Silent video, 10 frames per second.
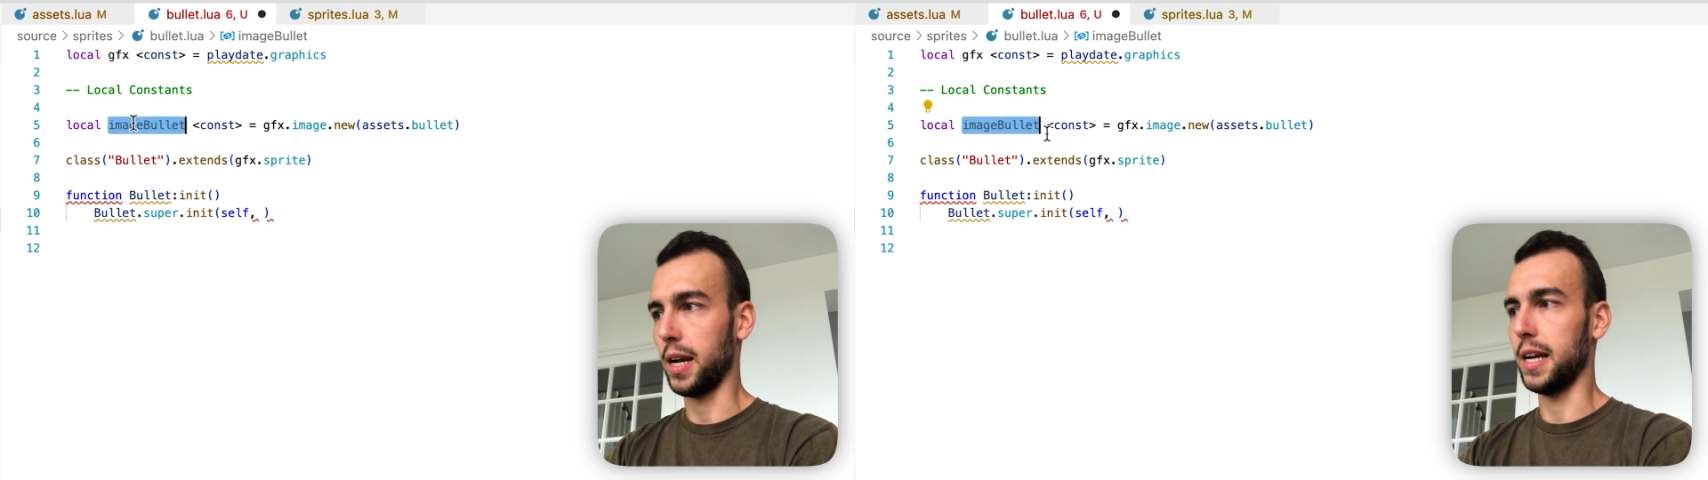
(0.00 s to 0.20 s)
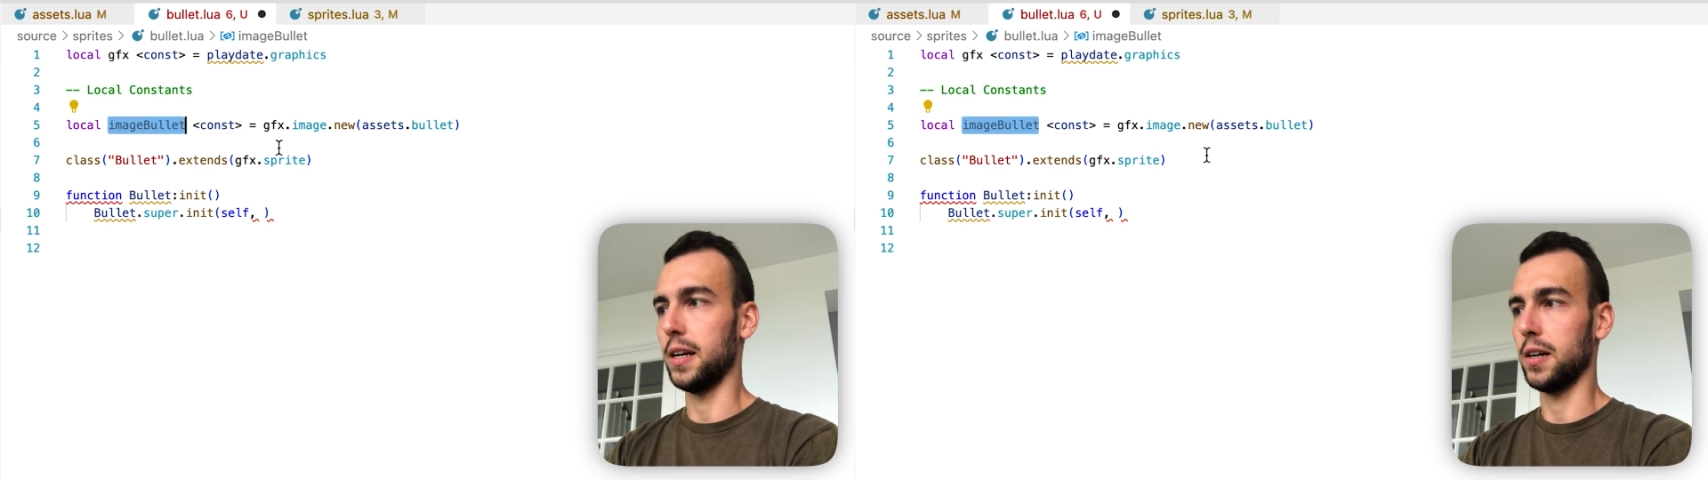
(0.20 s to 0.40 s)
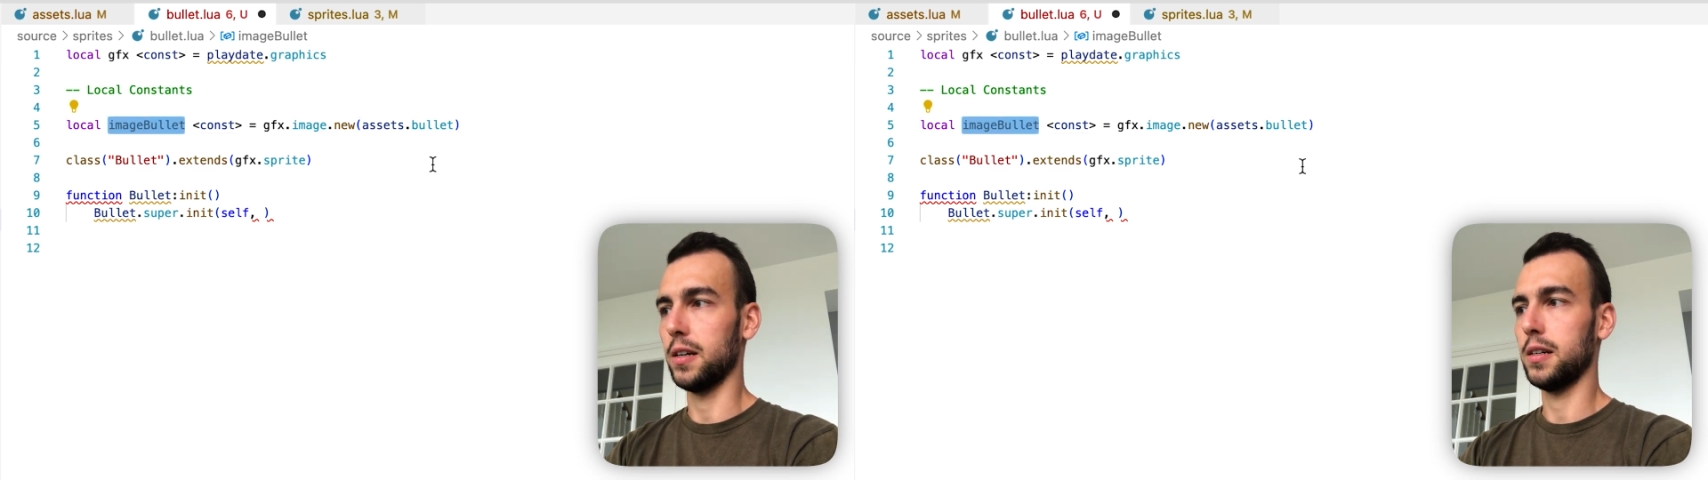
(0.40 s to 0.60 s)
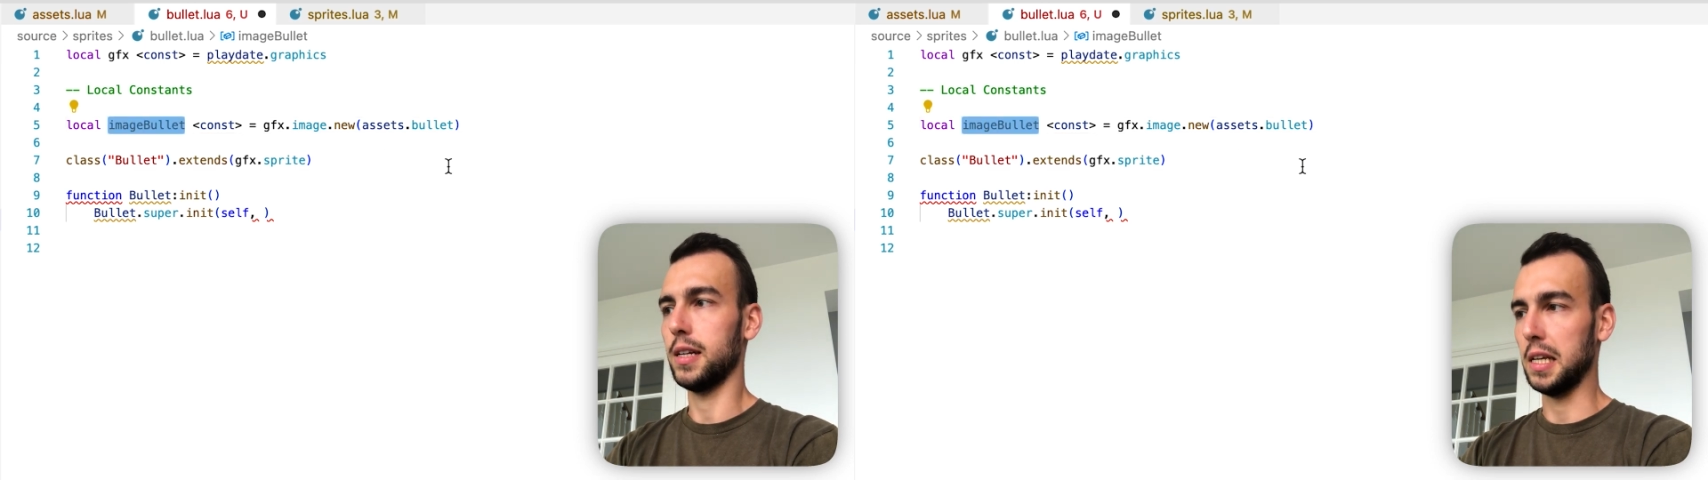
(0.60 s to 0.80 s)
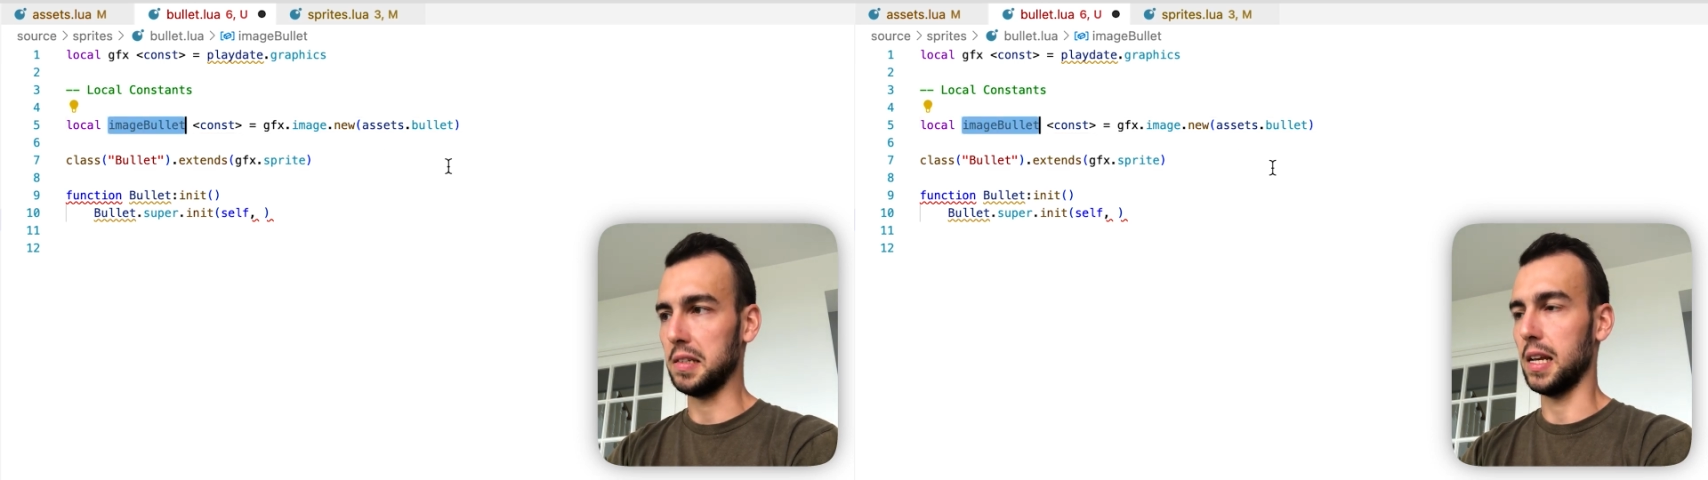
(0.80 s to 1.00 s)
here
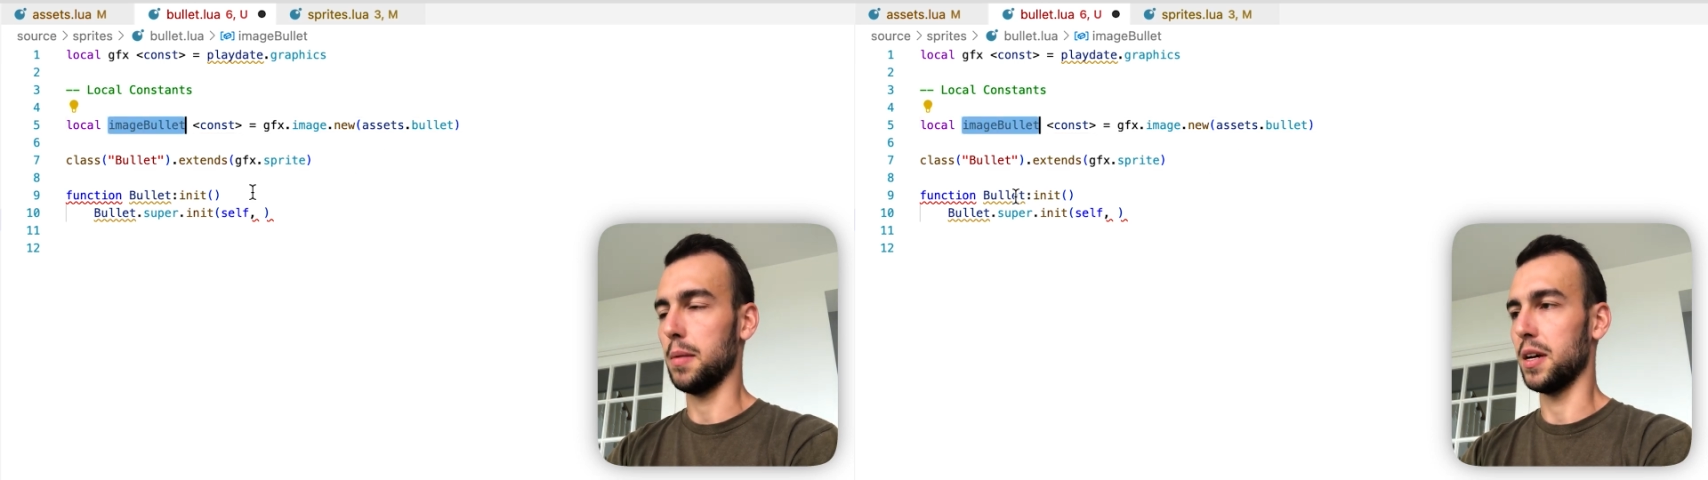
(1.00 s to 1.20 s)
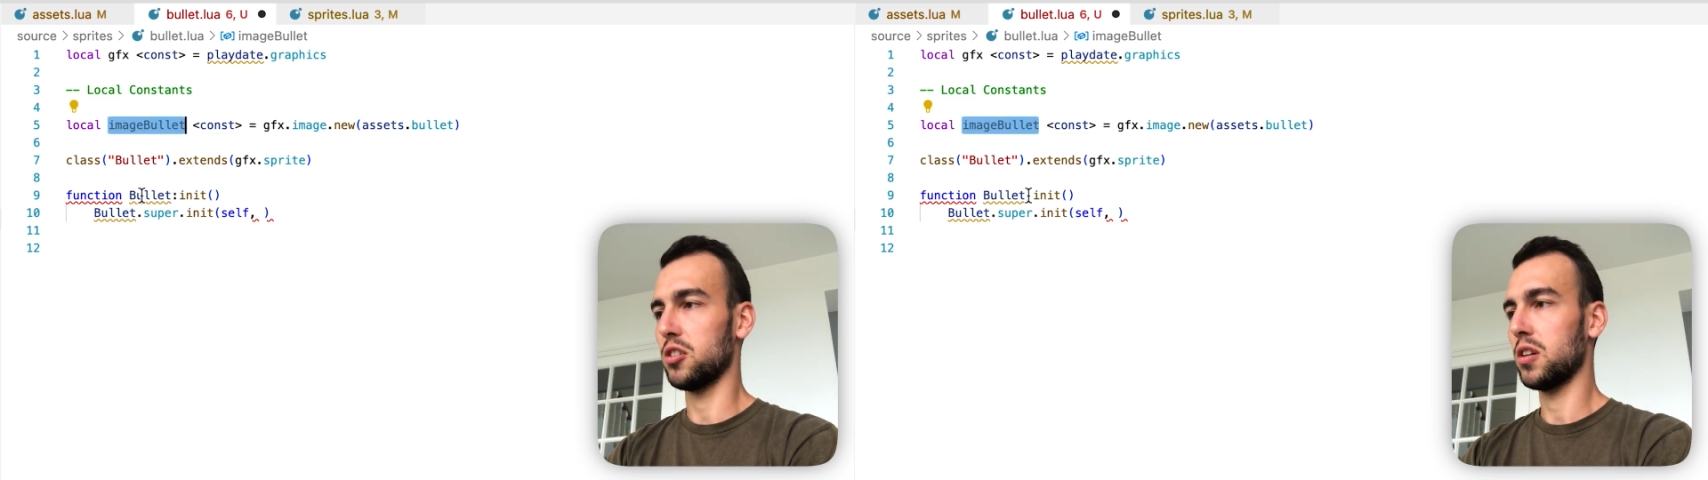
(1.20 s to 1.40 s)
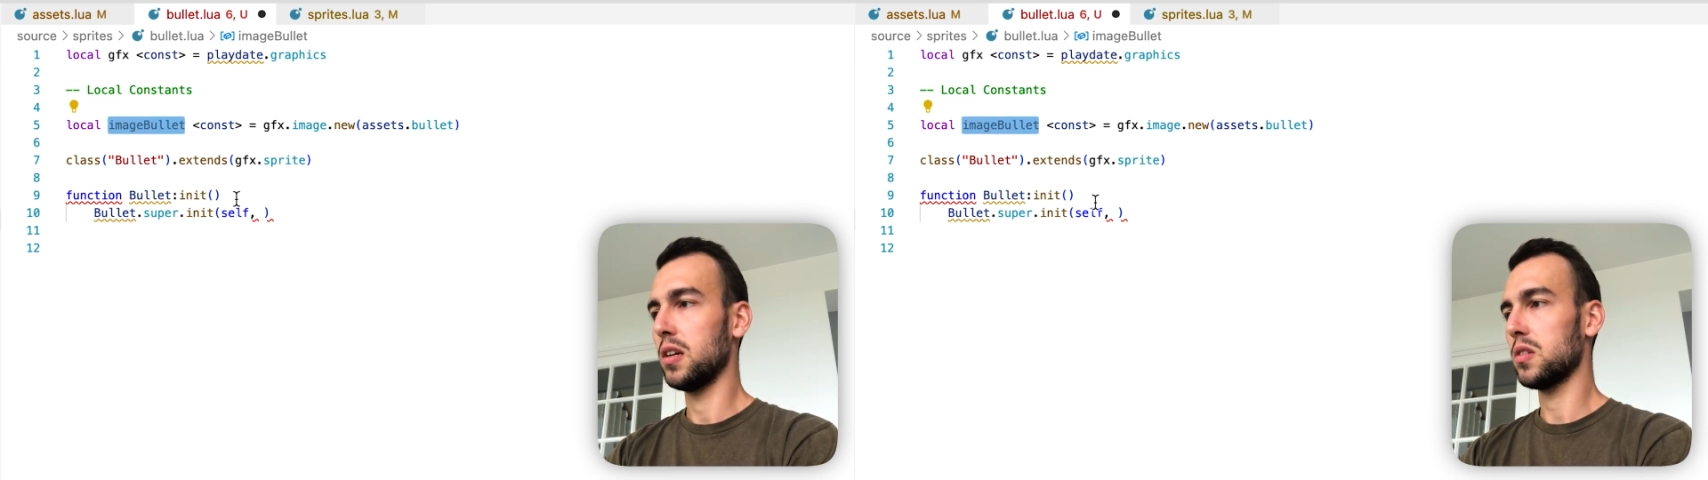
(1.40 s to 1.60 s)
is the image.